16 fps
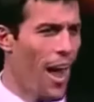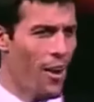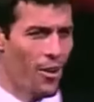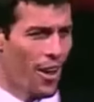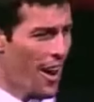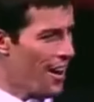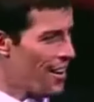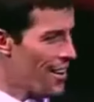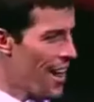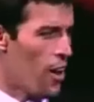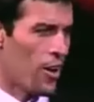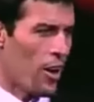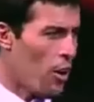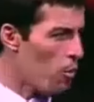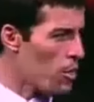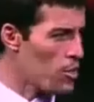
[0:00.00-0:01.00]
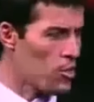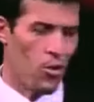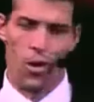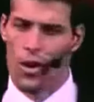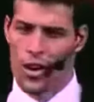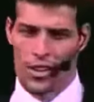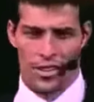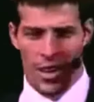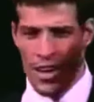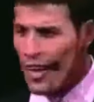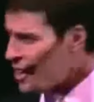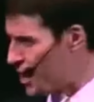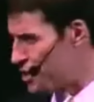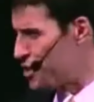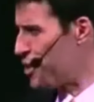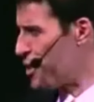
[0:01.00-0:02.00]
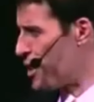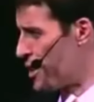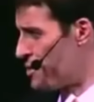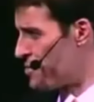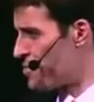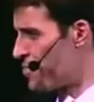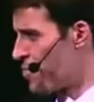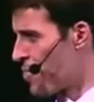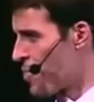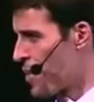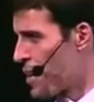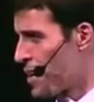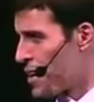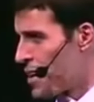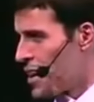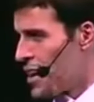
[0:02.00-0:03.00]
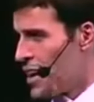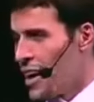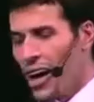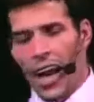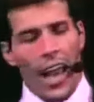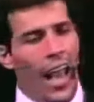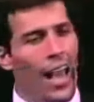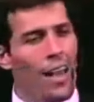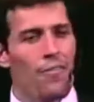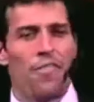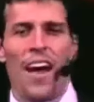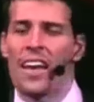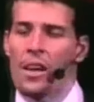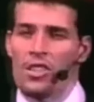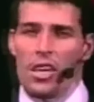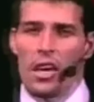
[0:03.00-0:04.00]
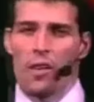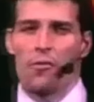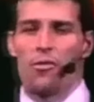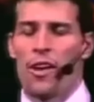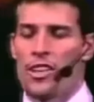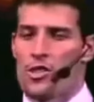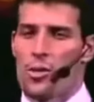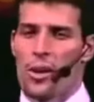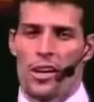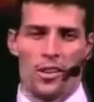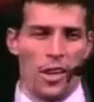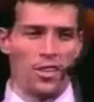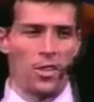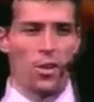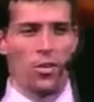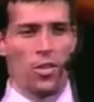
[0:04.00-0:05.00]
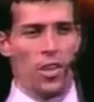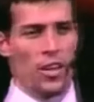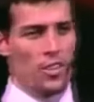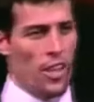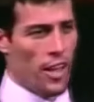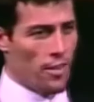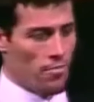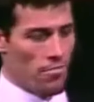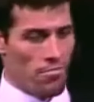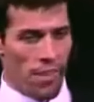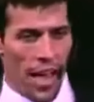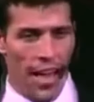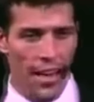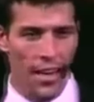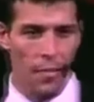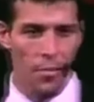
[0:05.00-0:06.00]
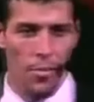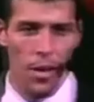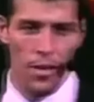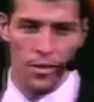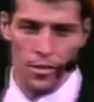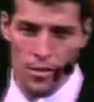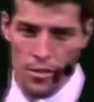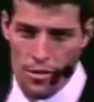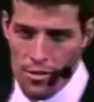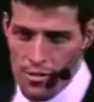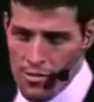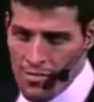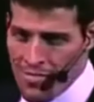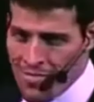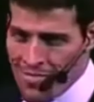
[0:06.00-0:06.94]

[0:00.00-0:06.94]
I don't care. I don't care what my score is. Let's do it. And finally, I was getting frustrated. He's going things like, ain't it a bitch?